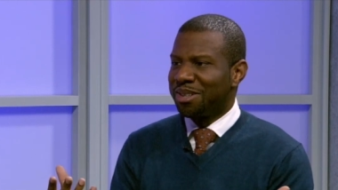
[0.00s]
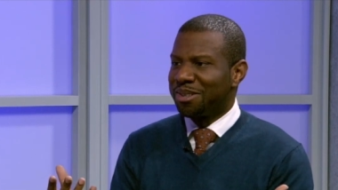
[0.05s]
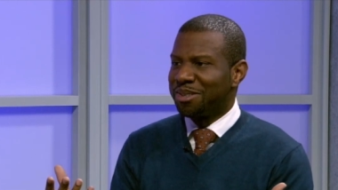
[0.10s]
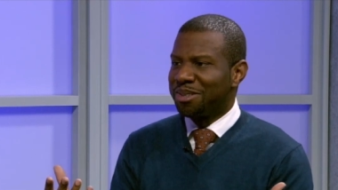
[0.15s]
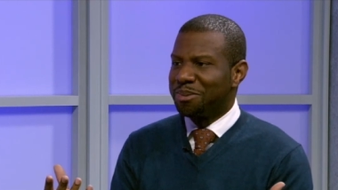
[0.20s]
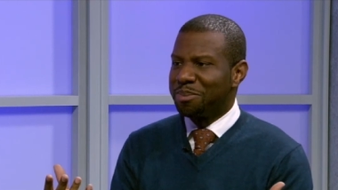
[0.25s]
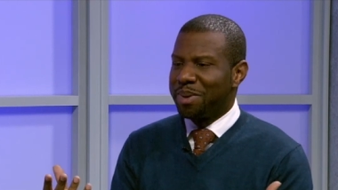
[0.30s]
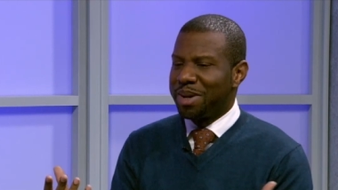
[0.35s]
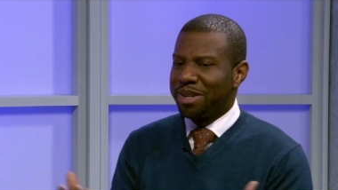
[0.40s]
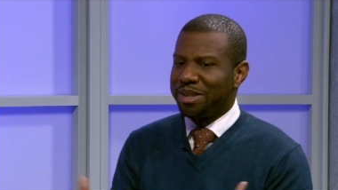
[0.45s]

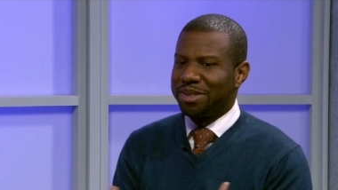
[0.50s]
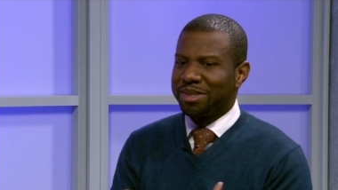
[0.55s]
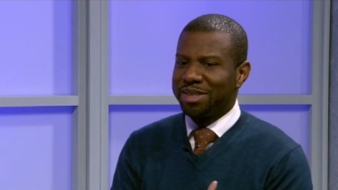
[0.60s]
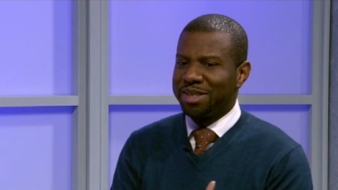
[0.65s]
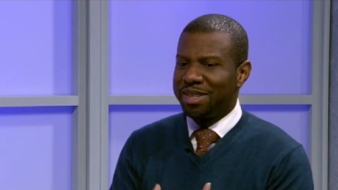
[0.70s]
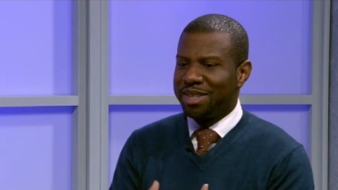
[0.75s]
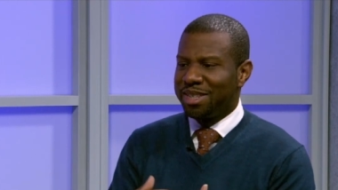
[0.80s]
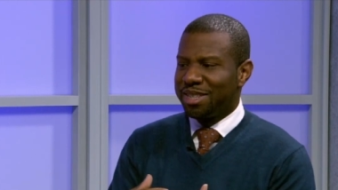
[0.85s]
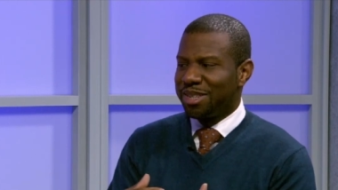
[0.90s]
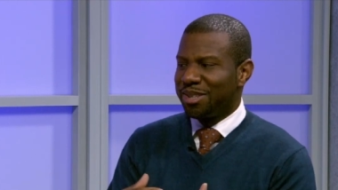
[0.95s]
learn
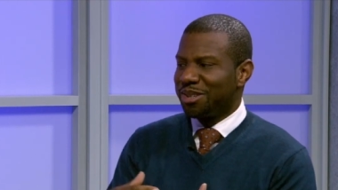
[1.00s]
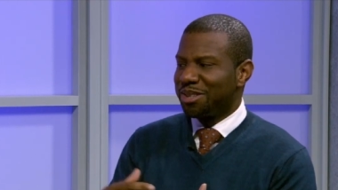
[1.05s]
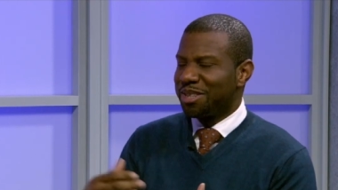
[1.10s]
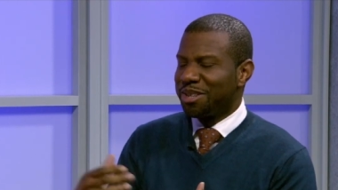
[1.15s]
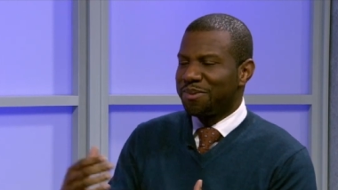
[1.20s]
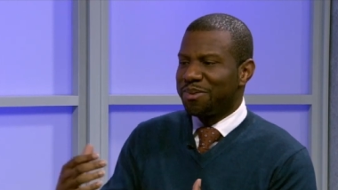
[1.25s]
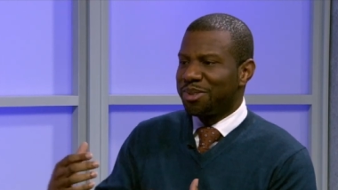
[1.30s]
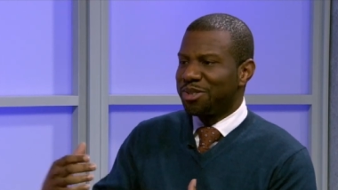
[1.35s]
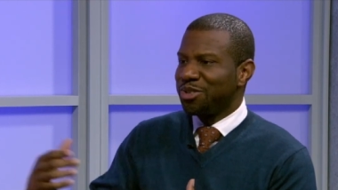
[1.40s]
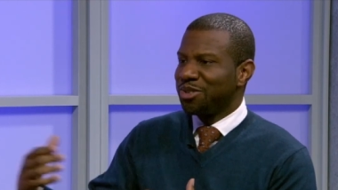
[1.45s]
about, you know,
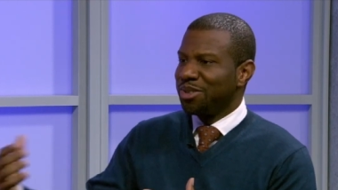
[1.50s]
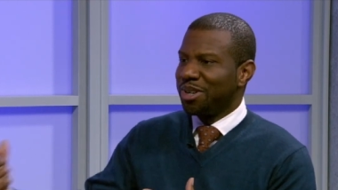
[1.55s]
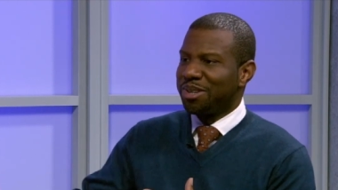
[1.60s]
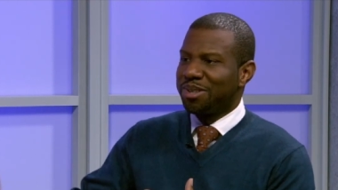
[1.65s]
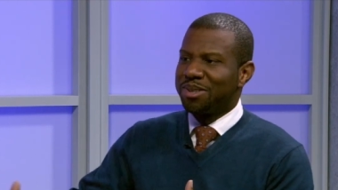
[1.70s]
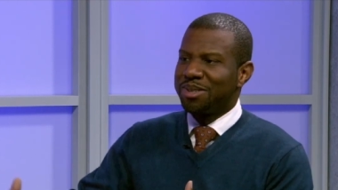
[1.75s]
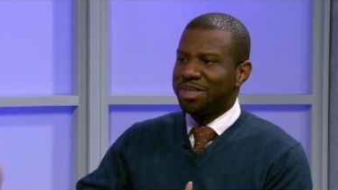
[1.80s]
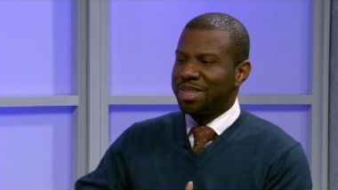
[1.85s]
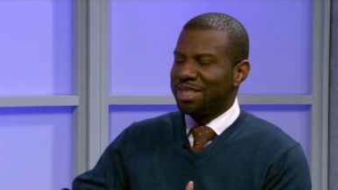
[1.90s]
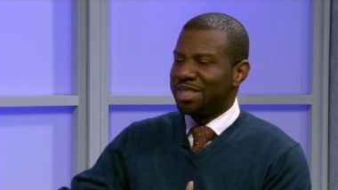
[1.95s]
different
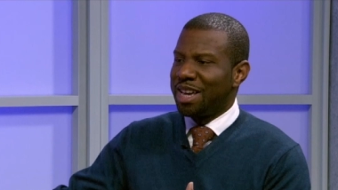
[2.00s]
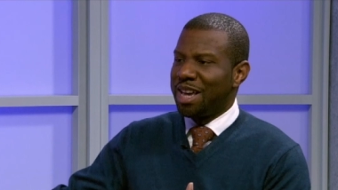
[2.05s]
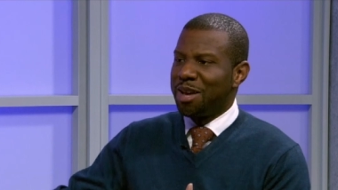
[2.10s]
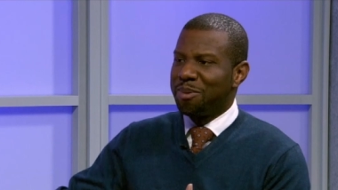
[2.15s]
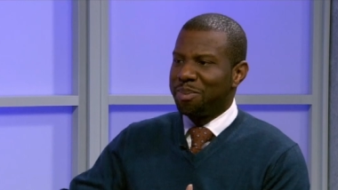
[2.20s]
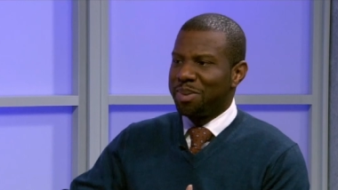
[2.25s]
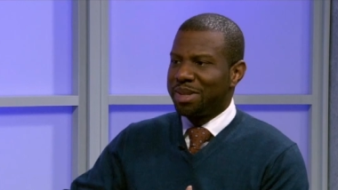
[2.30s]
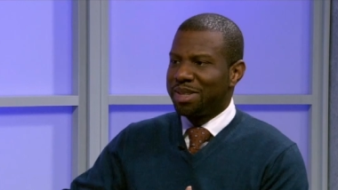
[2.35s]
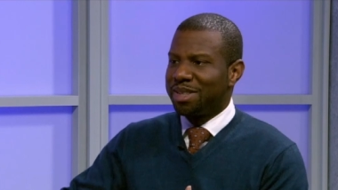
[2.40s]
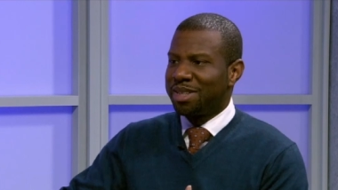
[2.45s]
struggles that's
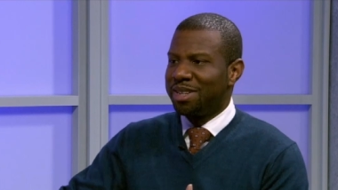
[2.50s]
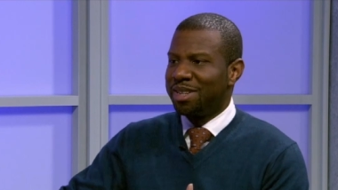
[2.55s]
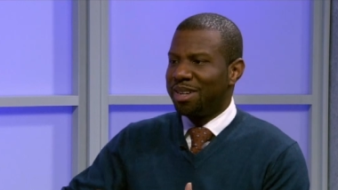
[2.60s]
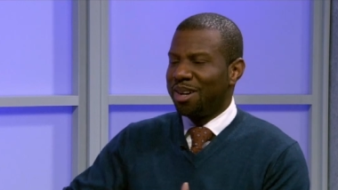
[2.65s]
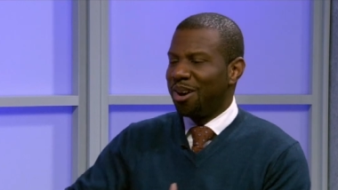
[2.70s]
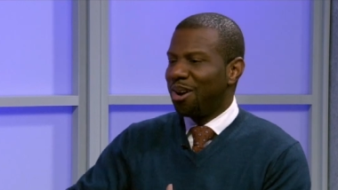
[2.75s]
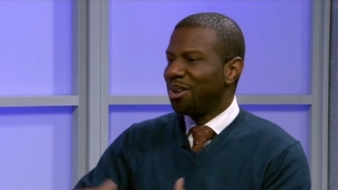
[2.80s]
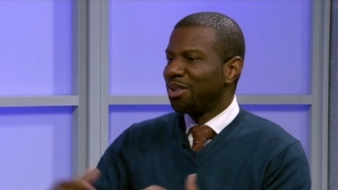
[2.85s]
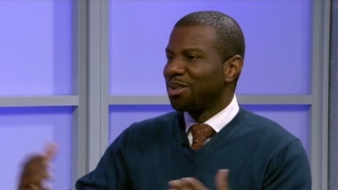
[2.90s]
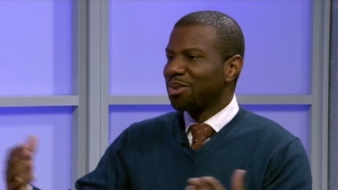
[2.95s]
happened
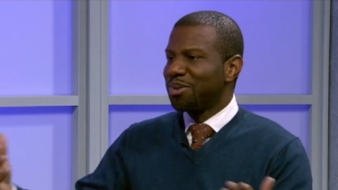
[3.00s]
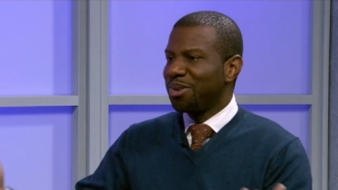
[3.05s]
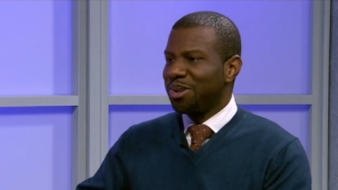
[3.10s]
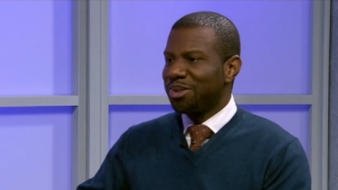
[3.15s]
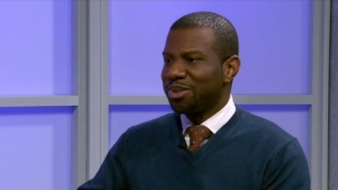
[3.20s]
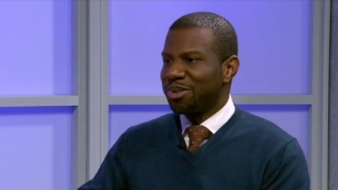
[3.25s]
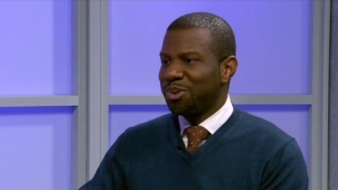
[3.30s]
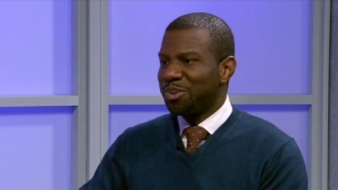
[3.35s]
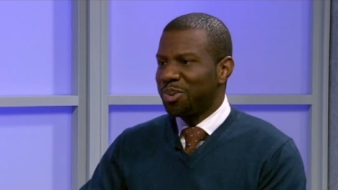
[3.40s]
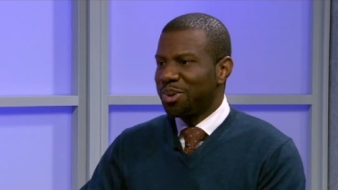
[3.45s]
all
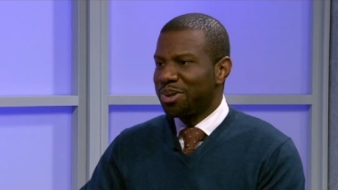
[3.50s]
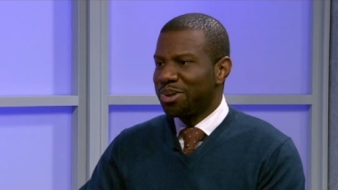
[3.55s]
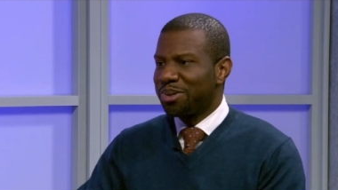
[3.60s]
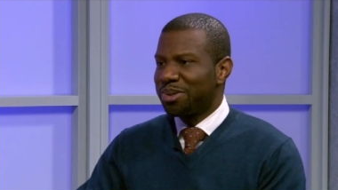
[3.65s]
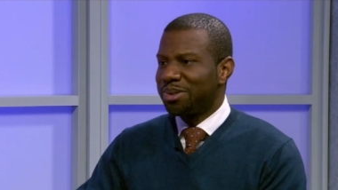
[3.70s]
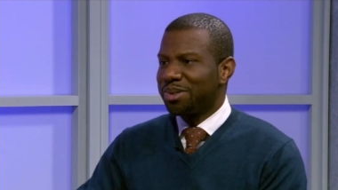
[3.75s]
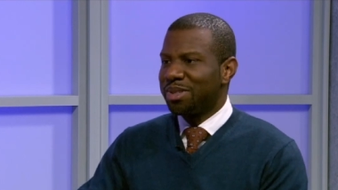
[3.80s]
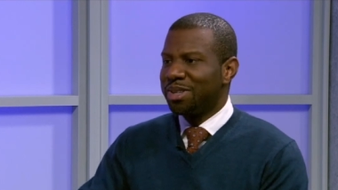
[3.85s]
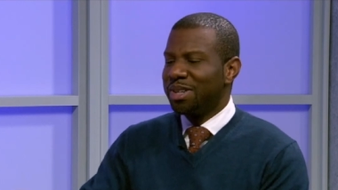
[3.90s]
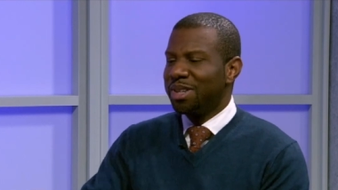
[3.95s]
across the
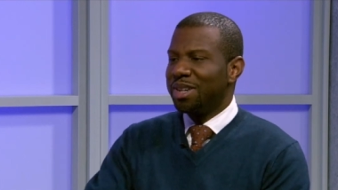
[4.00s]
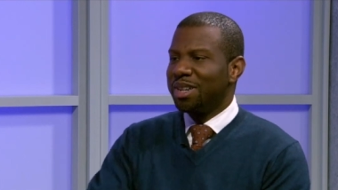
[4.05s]
world,